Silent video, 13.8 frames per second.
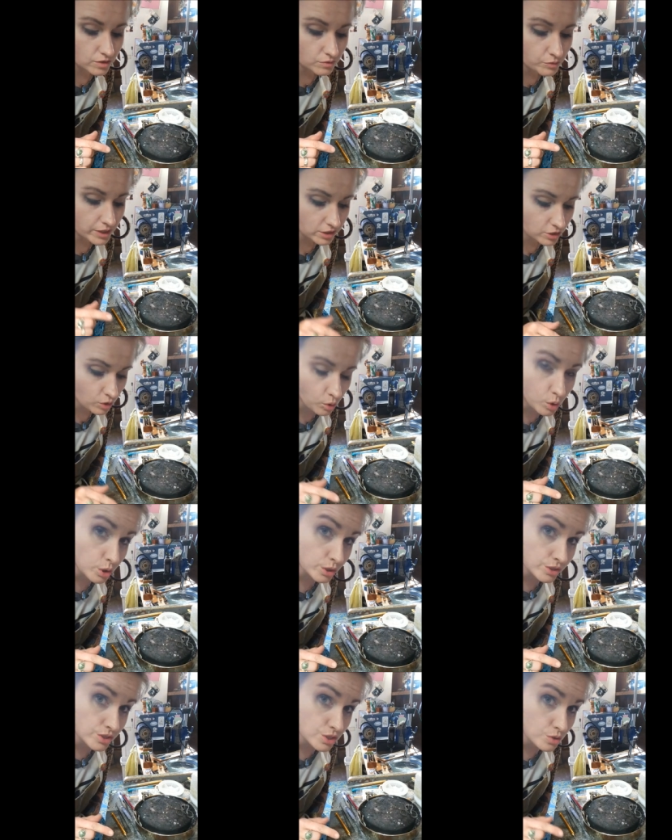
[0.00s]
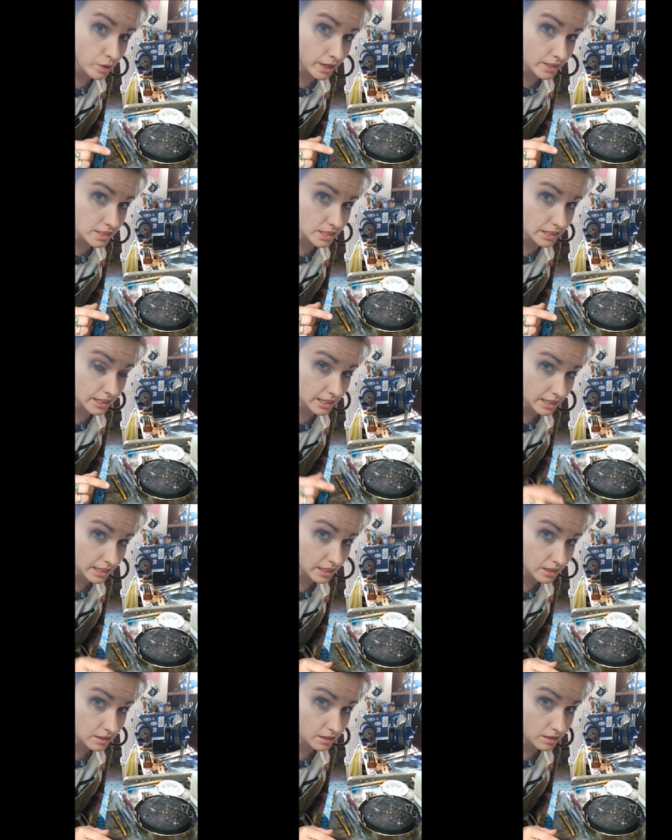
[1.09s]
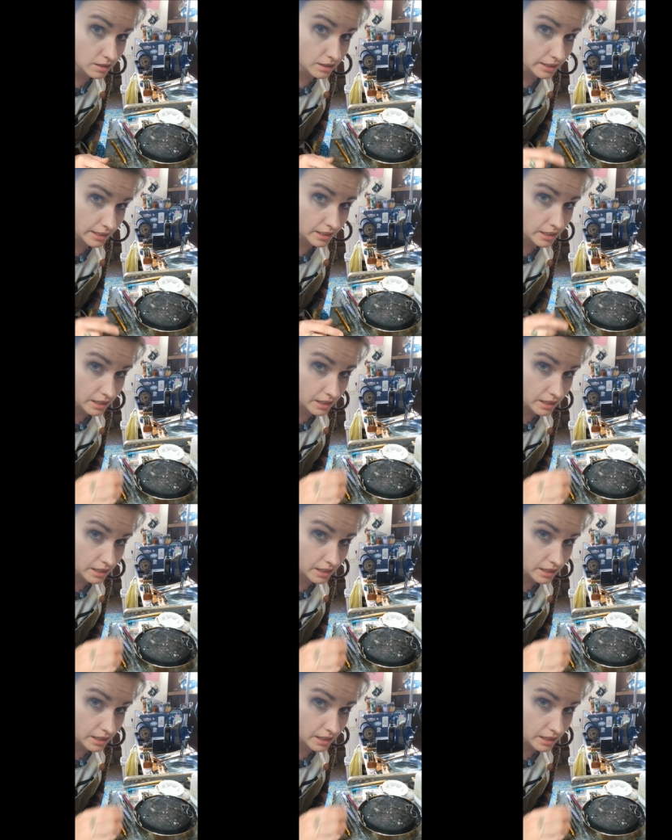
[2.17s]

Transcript: with gold, you want to hit it